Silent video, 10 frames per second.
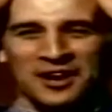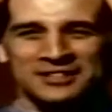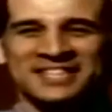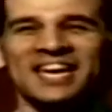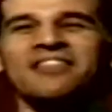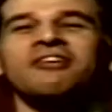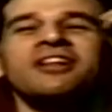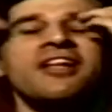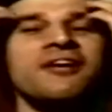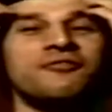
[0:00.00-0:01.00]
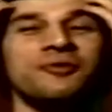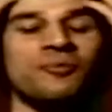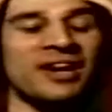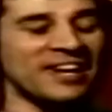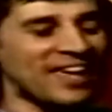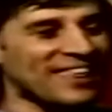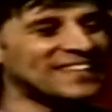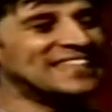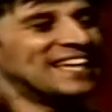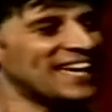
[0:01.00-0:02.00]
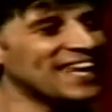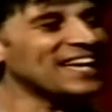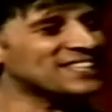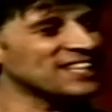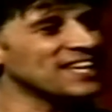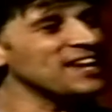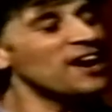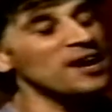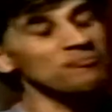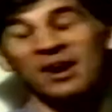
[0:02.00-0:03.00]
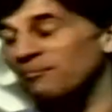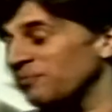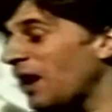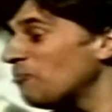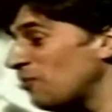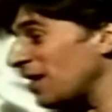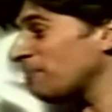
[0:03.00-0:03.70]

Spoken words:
got together and learnt from one another. And actually, I'm really